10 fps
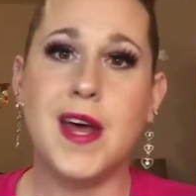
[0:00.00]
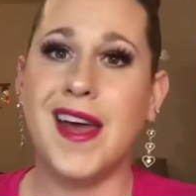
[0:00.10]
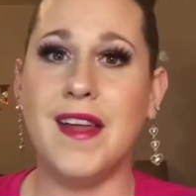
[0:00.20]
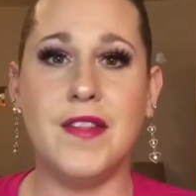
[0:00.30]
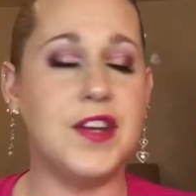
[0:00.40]

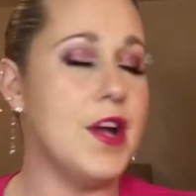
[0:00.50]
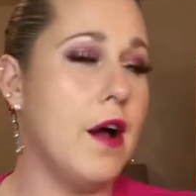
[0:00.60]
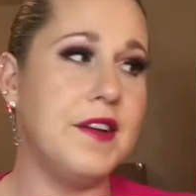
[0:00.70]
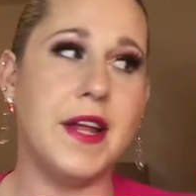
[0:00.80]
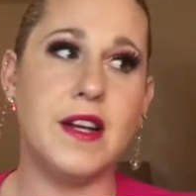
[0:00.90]
and the
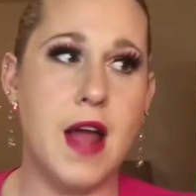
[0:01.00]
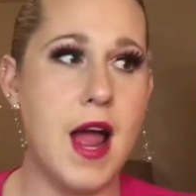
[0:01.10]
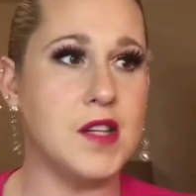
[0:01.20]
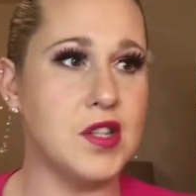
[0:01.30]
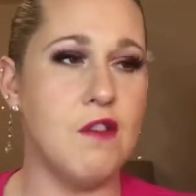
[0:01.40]
daunting
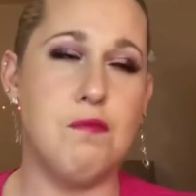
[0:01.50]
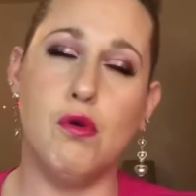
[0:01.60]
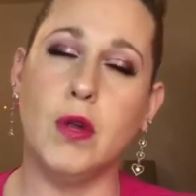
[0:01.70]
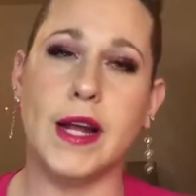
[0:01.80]
task of pulling